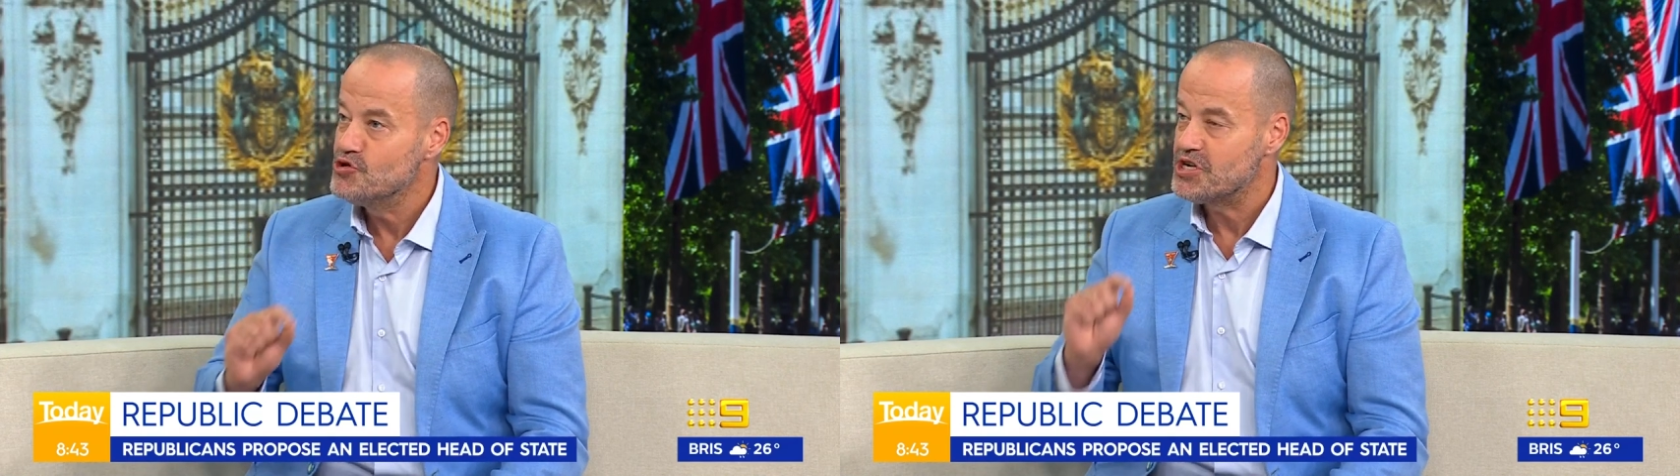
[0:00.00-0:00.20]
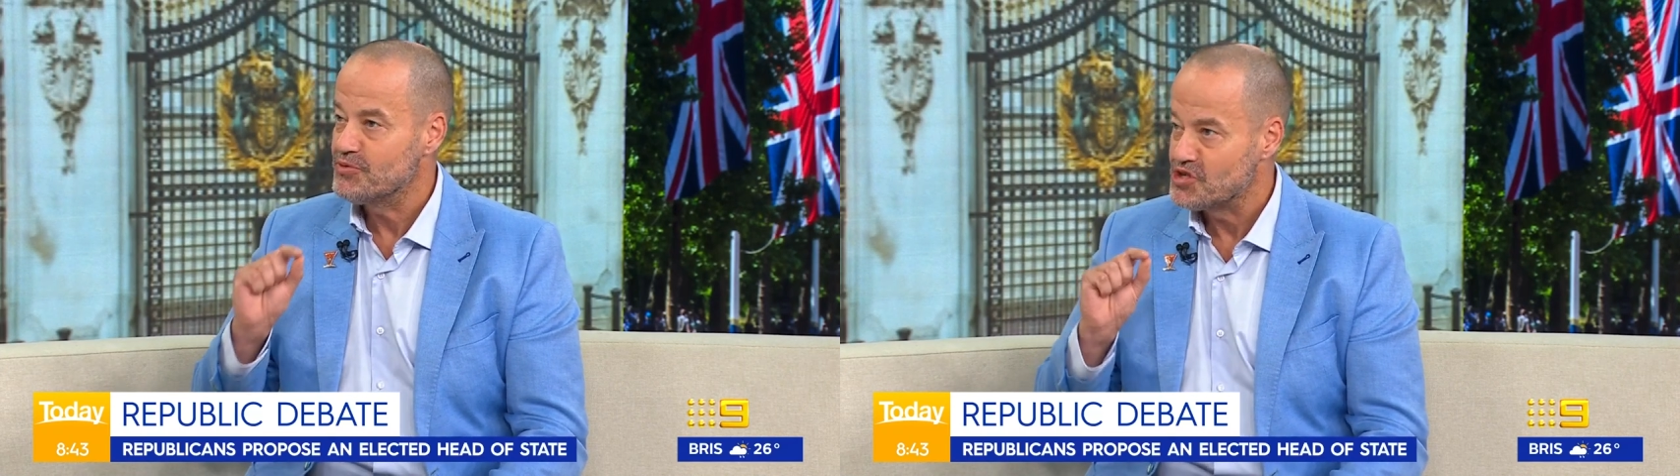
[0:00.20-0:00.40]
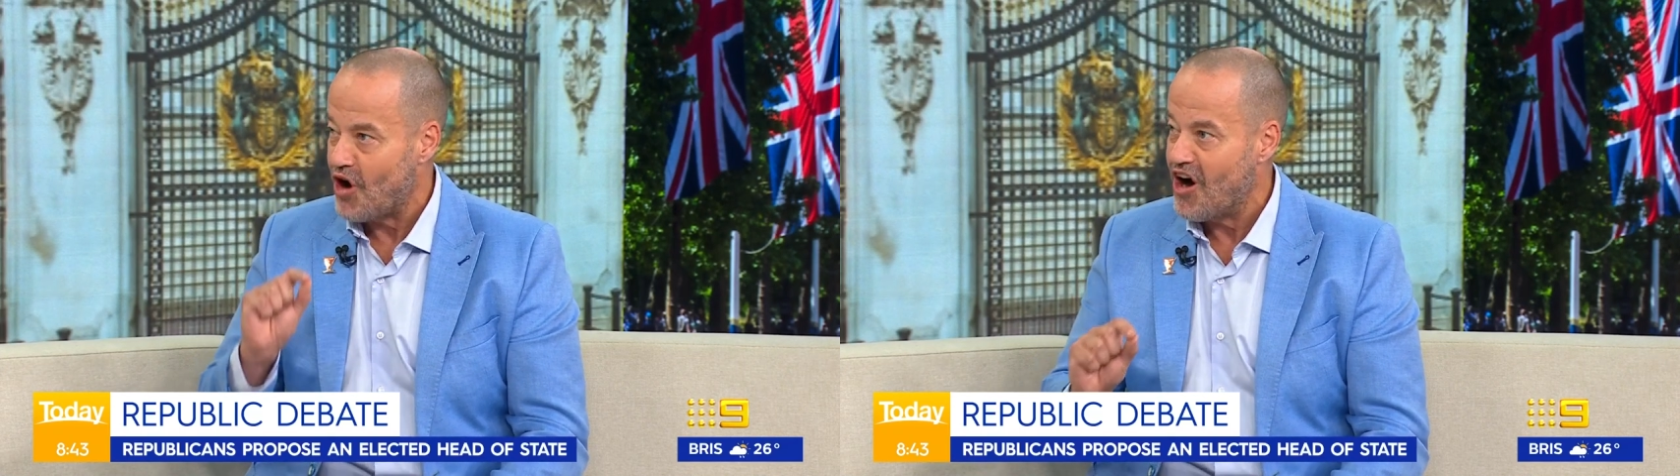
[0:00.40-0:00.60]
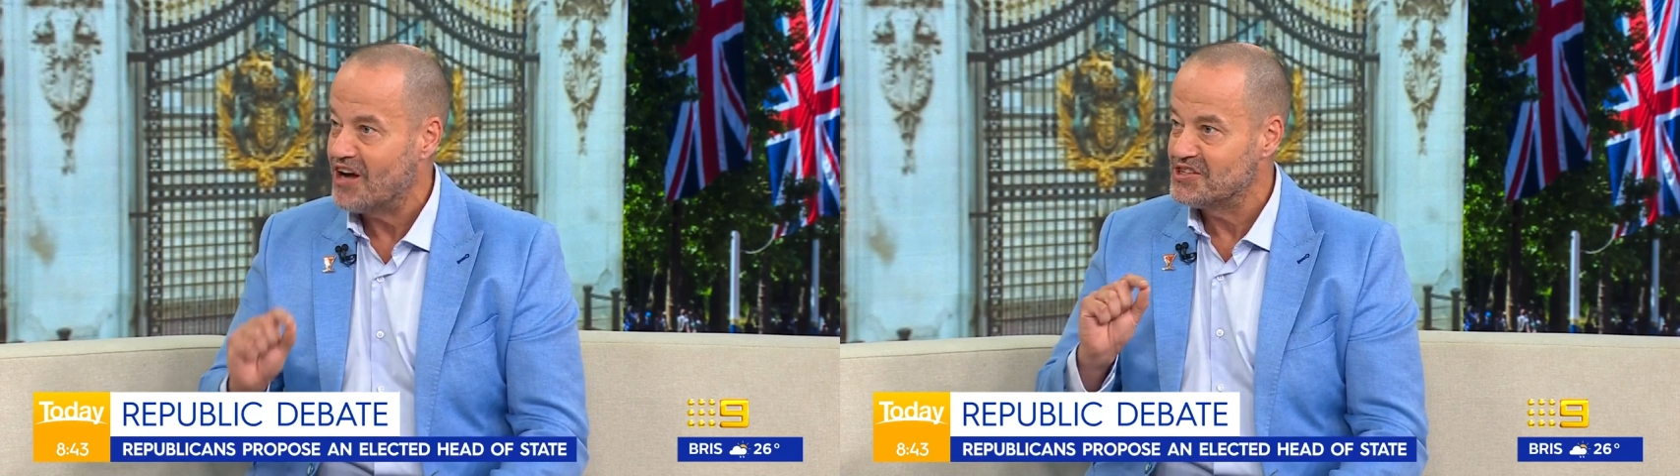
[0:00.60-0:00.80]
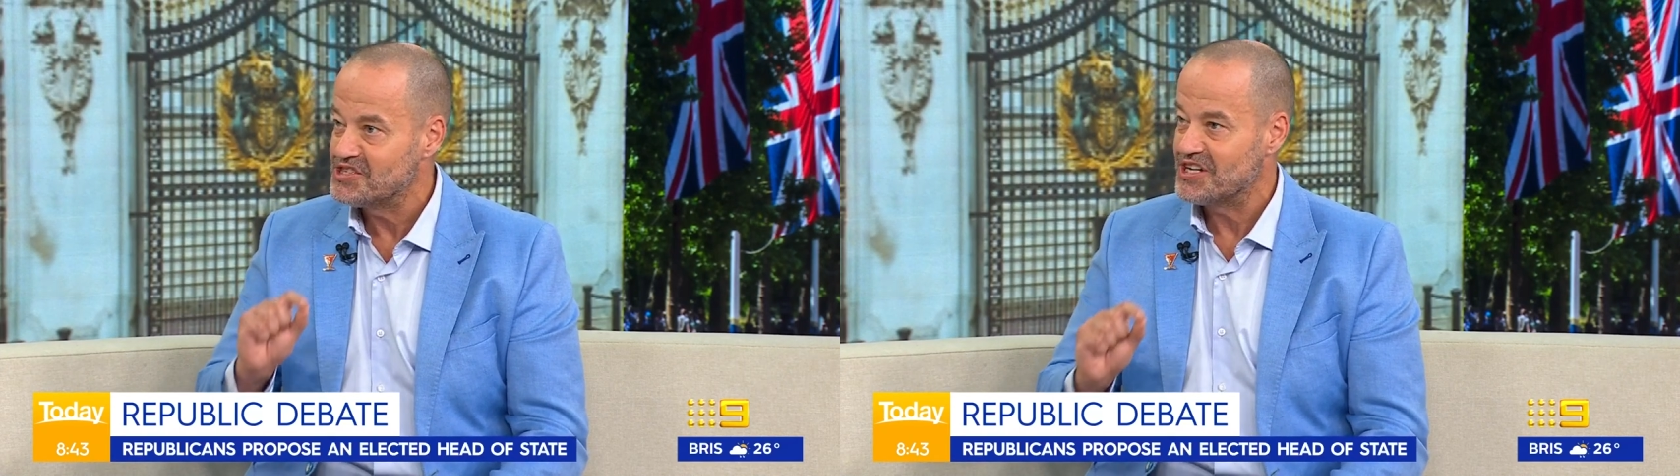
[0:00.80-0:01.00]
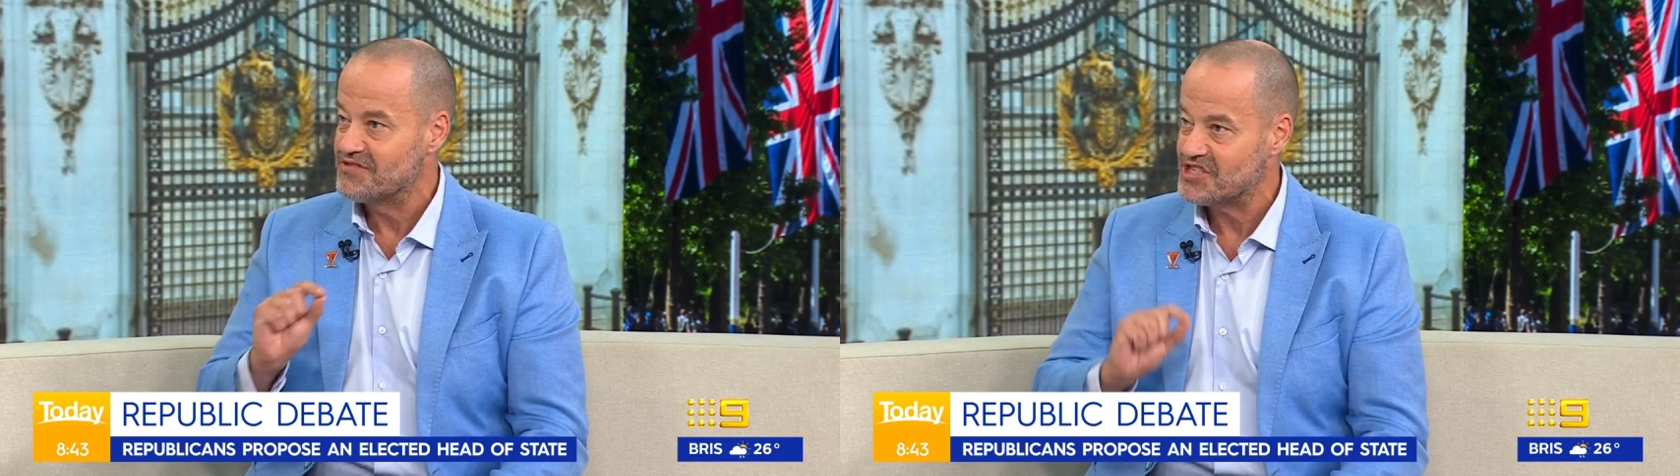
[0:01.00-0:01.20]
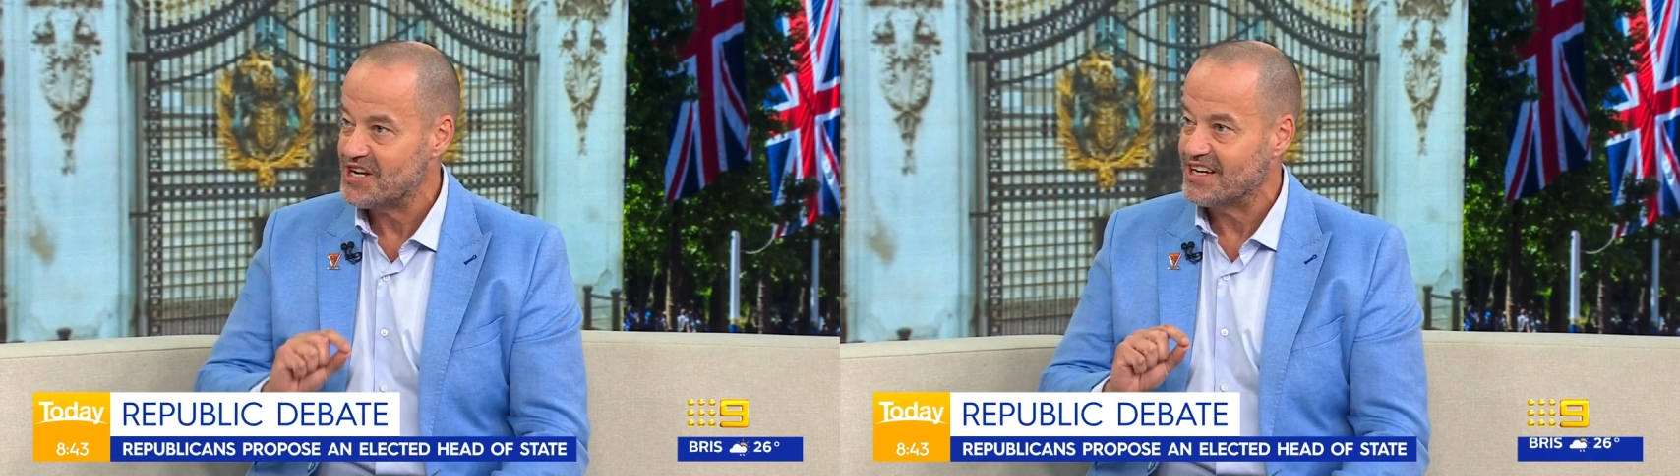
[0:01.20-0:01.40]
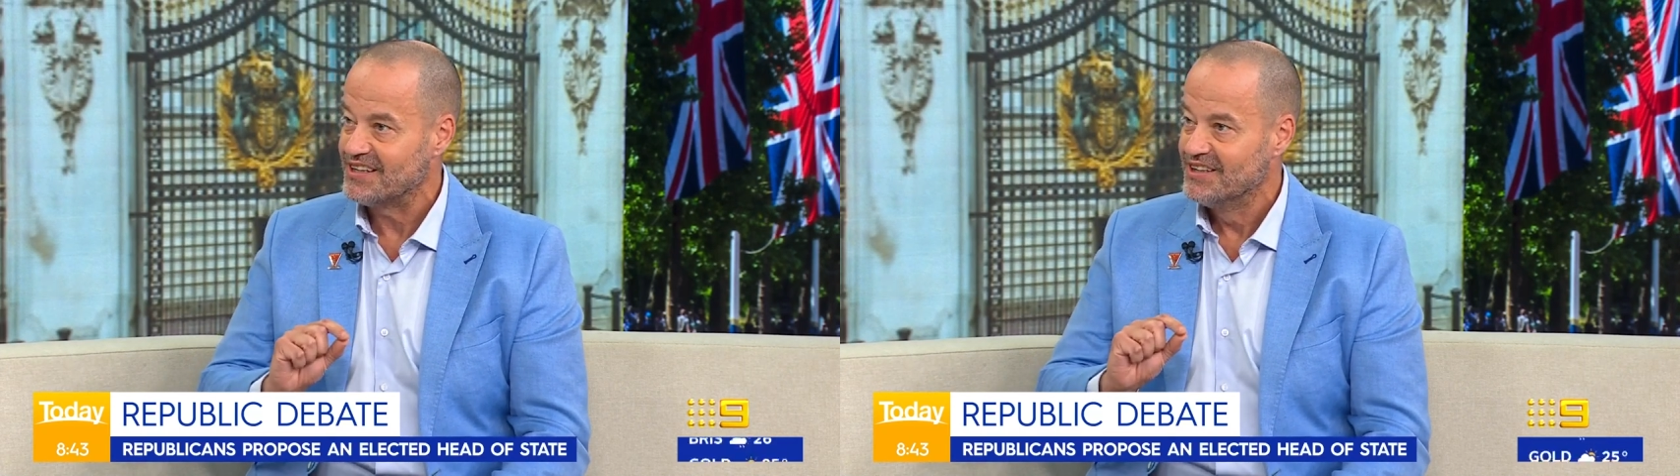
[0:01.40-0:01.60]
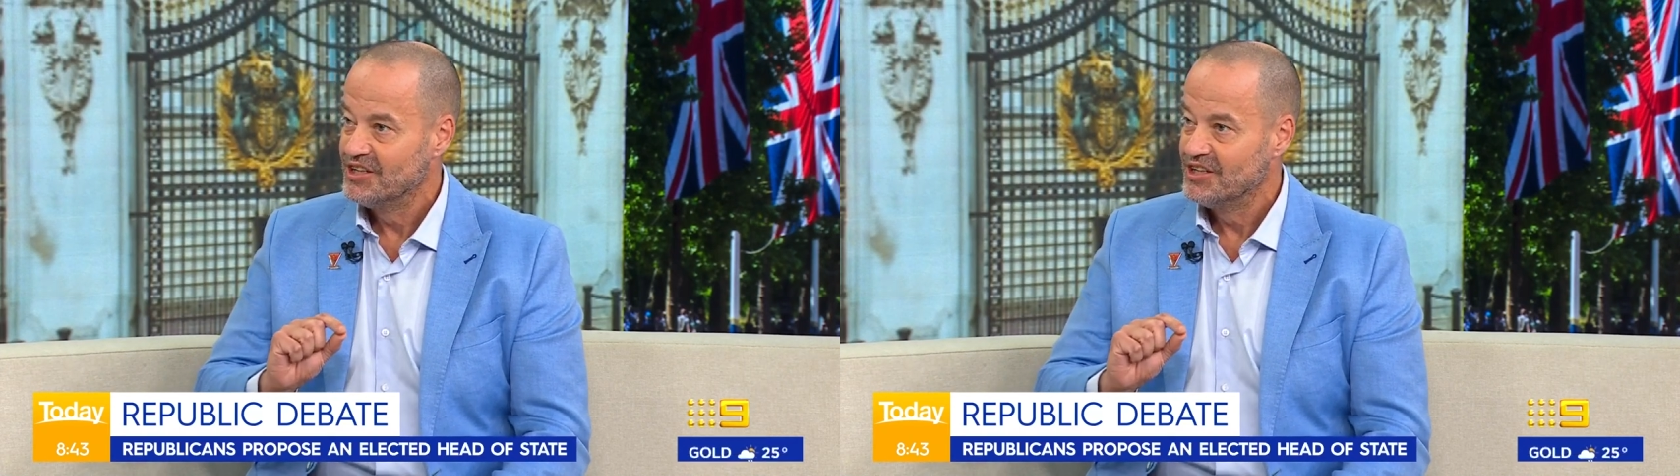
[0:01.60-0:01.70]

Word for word: she was Ireland's head of state.